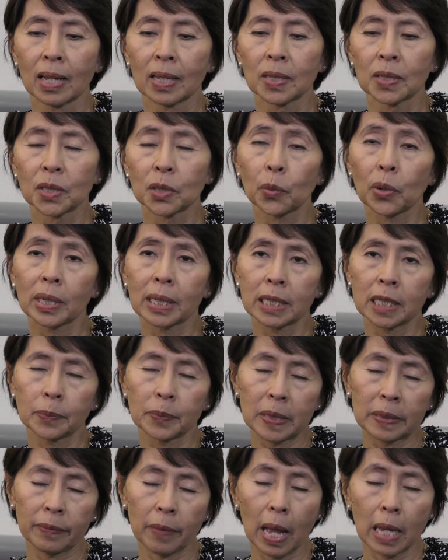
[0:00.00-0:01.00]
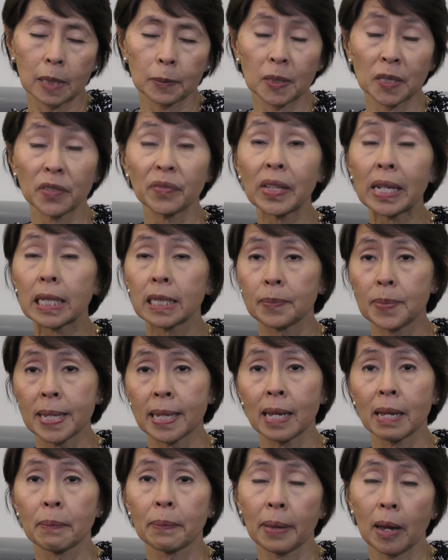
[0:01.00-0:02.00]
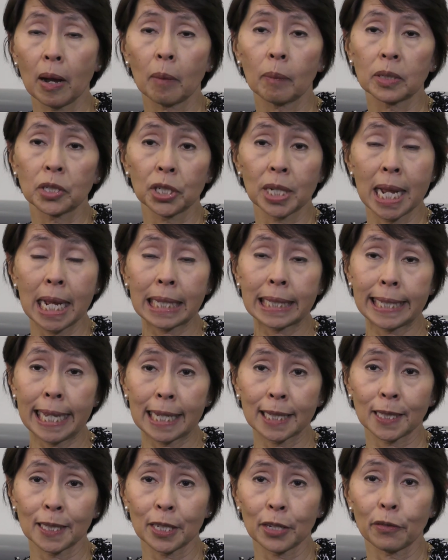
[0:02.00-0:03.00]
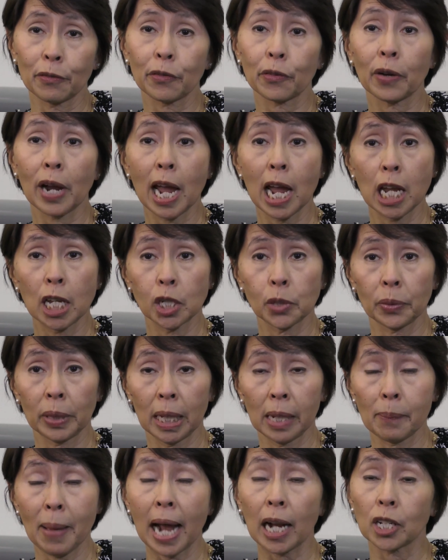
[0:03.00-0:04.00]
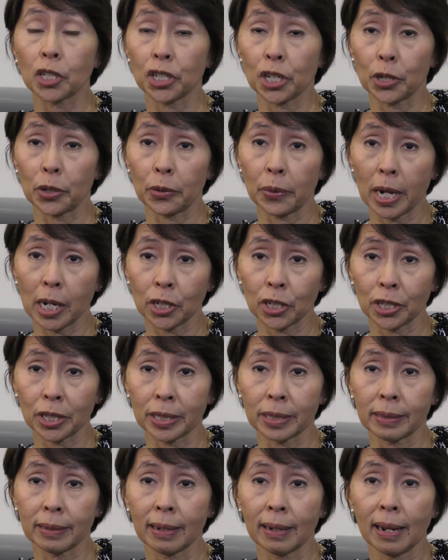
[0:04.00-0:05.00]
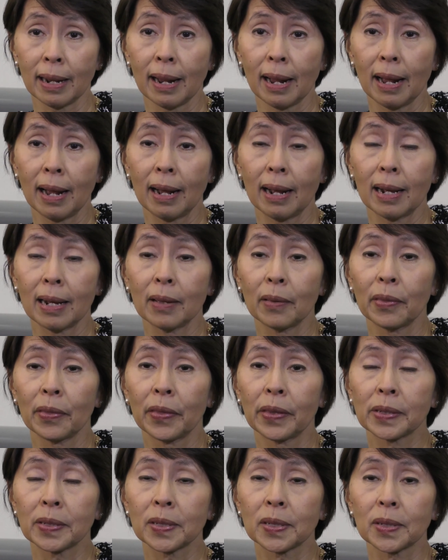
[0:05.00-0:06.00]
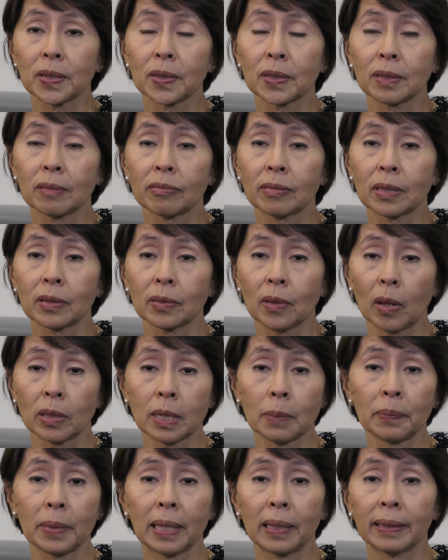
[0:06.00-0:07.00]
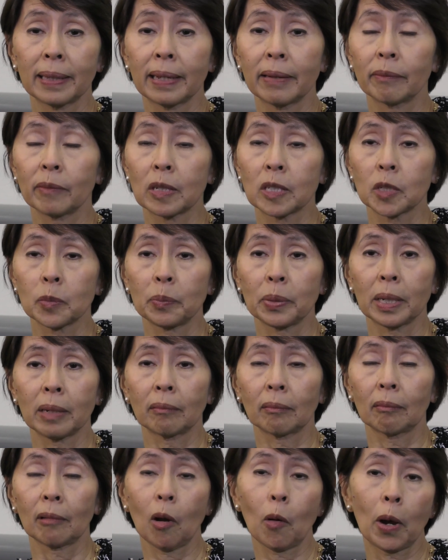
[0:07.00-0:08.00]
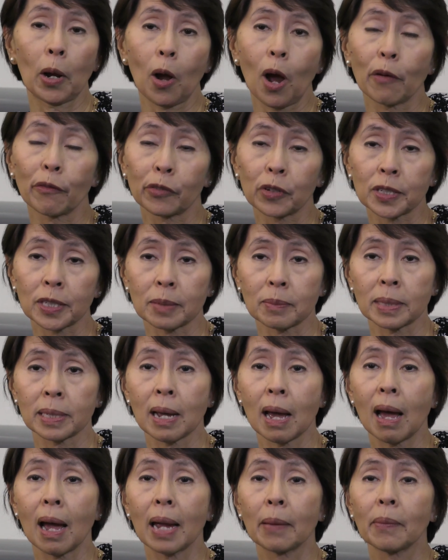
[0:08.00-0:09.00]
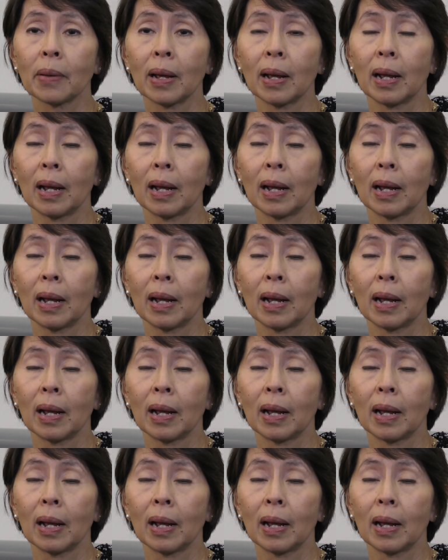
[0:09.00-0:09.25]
So we're specifically speaking about genetic testing for age-related macular degeneration. This is something that has been going on for some time.